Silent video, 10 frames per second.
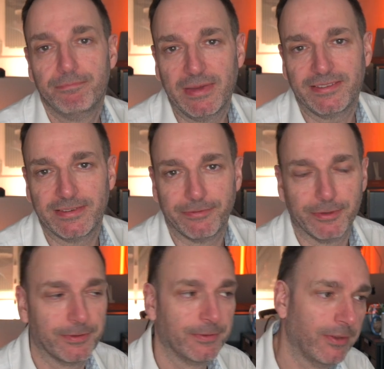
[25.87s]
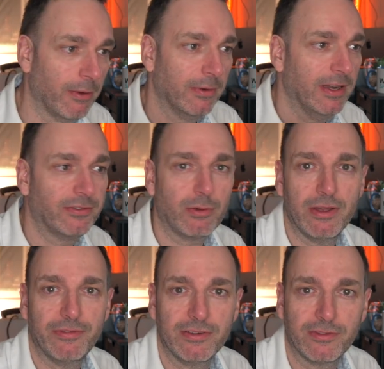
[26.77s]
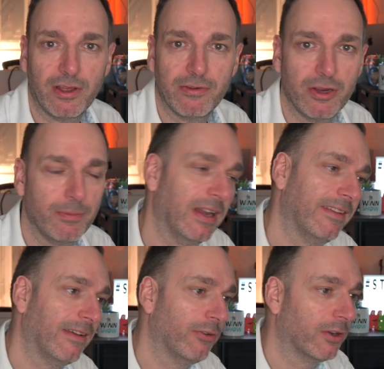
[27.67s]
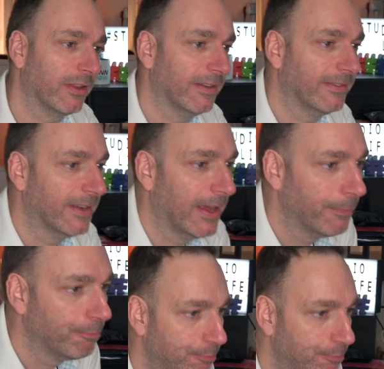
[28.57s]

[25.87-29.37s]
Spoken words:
Makes a difference. So, let's go over into Lightroom. Let's have a look at this today.